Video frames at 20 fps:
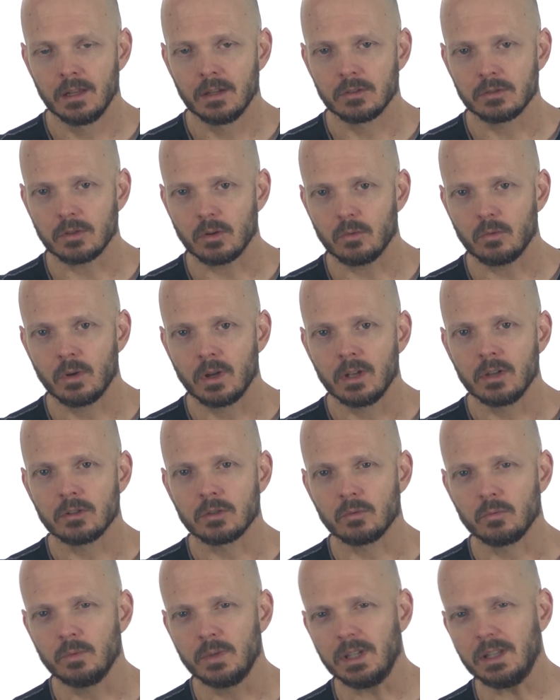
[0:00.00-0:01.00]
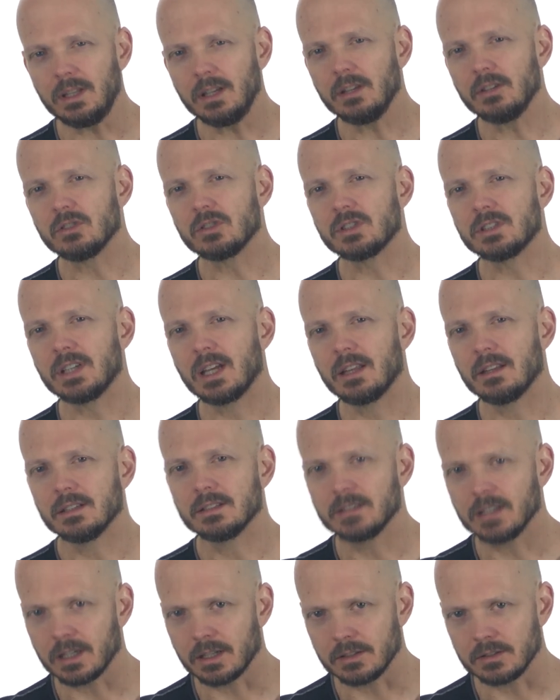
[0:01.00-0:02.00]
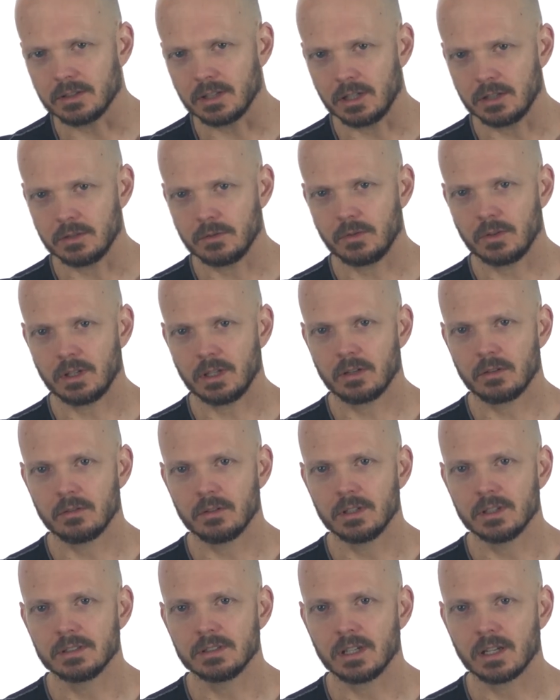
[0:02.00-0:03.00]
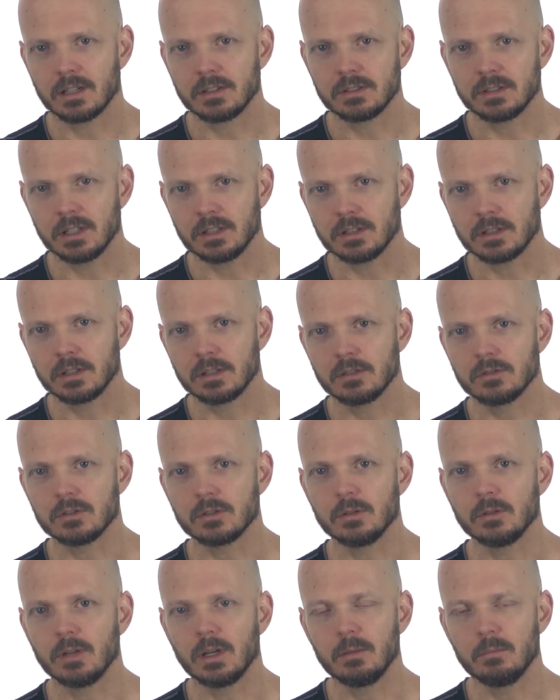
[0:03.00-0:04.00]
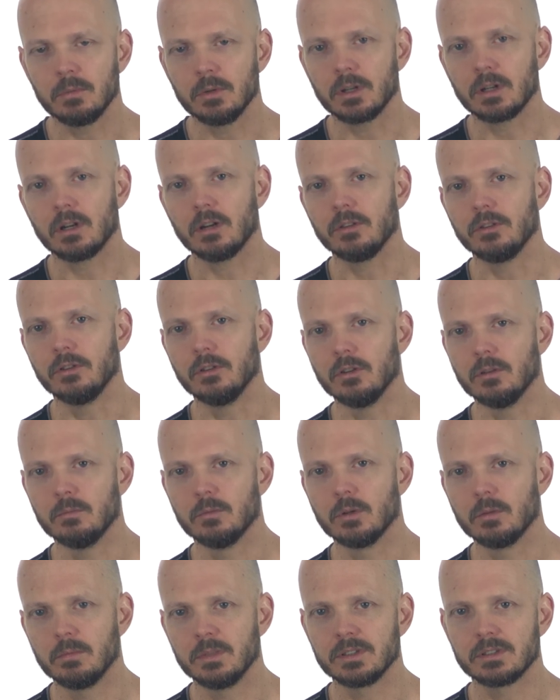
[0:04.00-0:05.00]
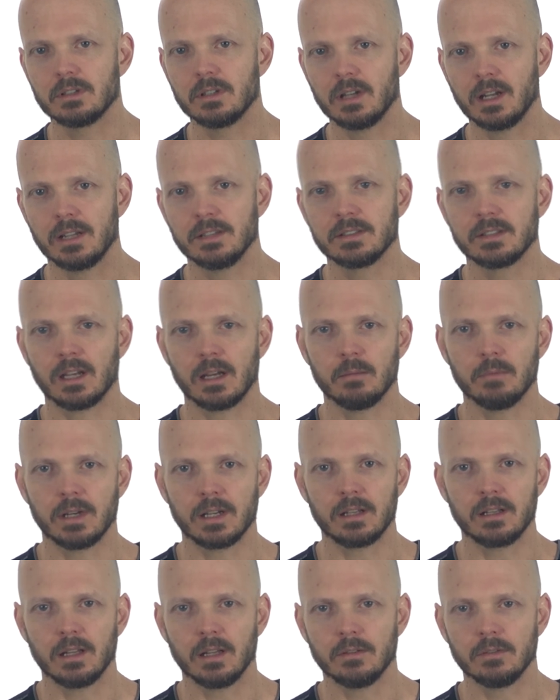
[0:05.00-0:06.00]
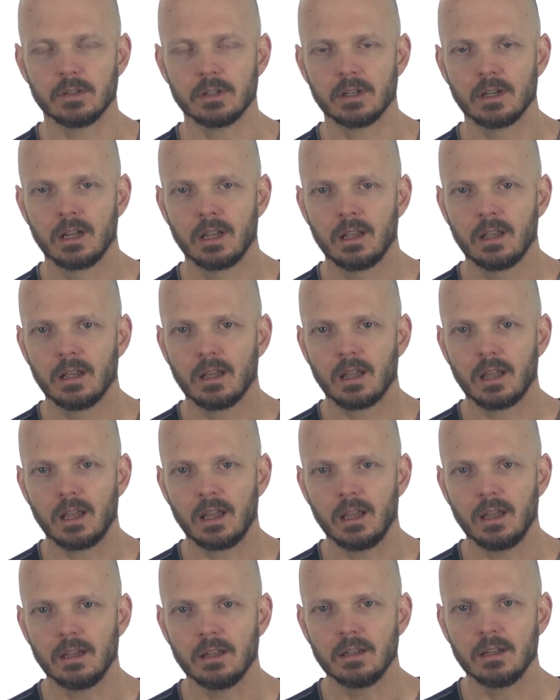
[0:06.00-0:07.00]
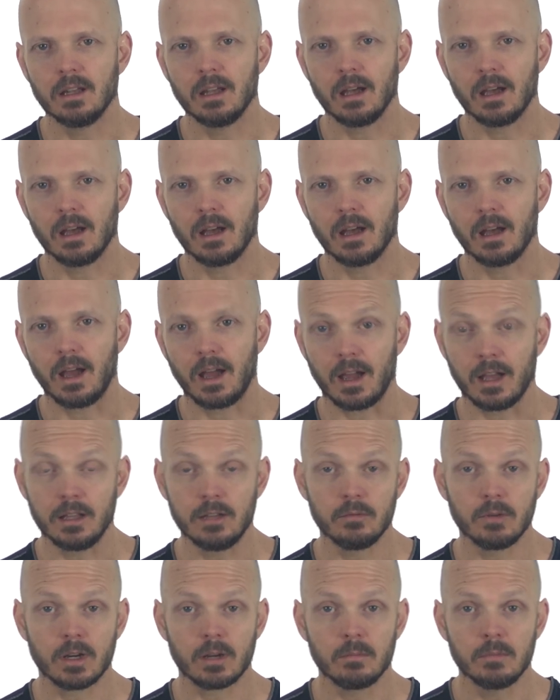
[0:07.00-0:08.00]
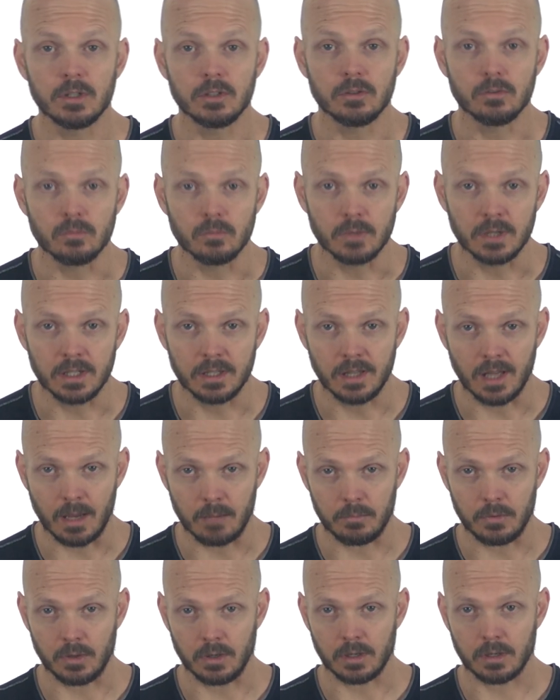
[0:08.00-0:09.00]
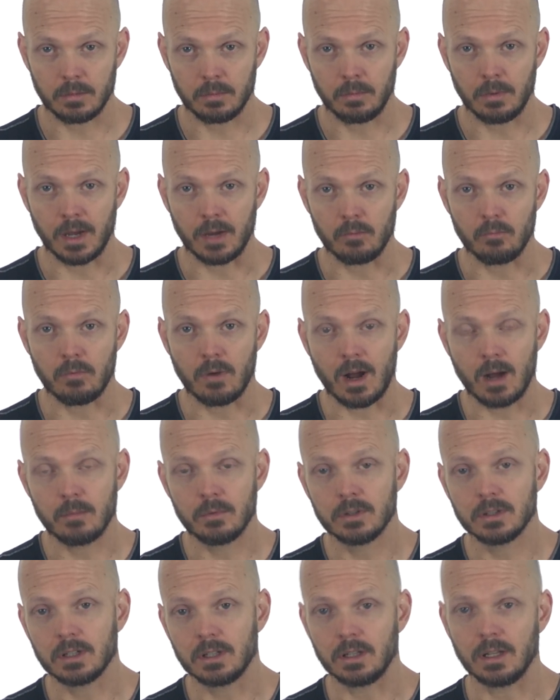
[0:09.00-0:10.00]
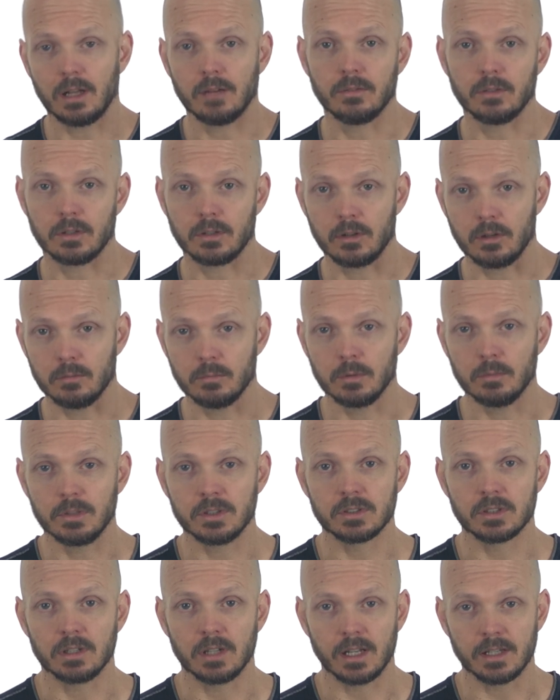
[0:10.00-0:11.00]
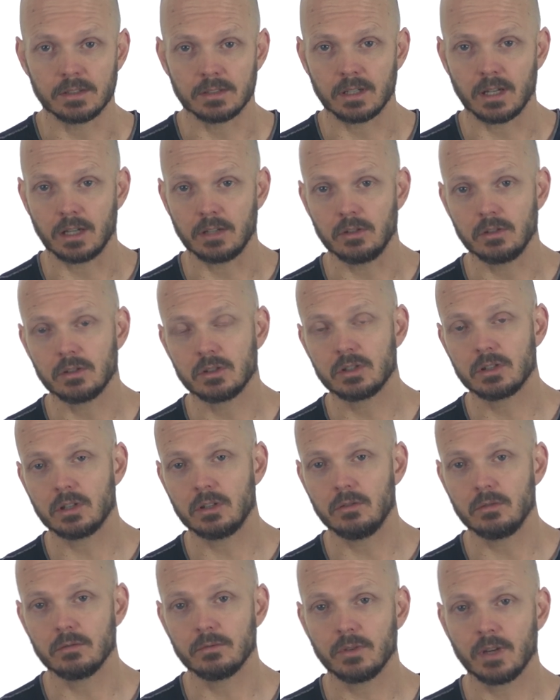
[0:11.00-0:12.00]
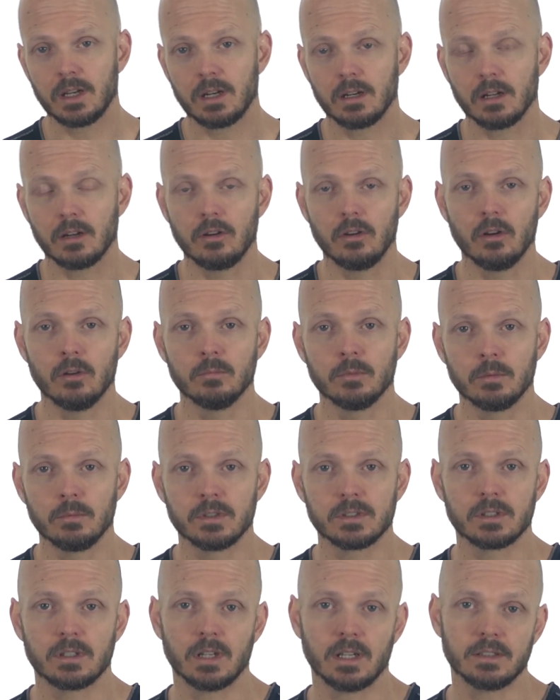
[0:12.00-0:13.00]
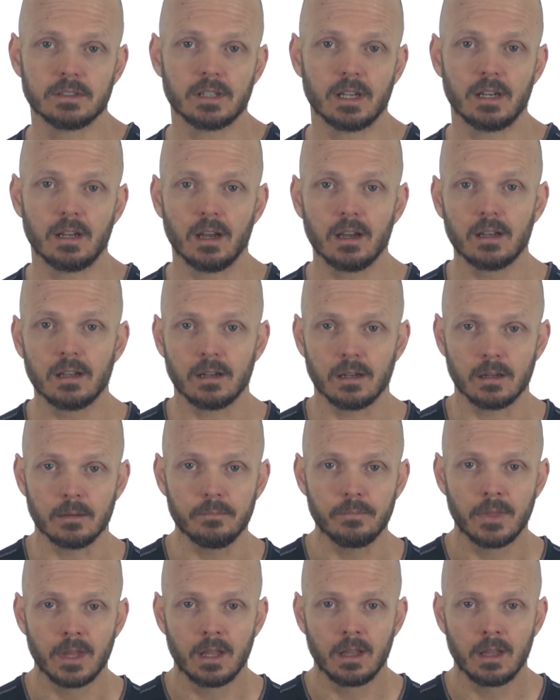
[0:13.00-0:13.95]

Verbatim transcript: So to really understand the second stage, if you think you're in the second stage, I think there's a great book called No More Mr. Nice Guy by Glover. And I highly recommend you read that book by Robert Glover, No More Mr. Nice Guy. And you can find it on nomoremrniceguy.com.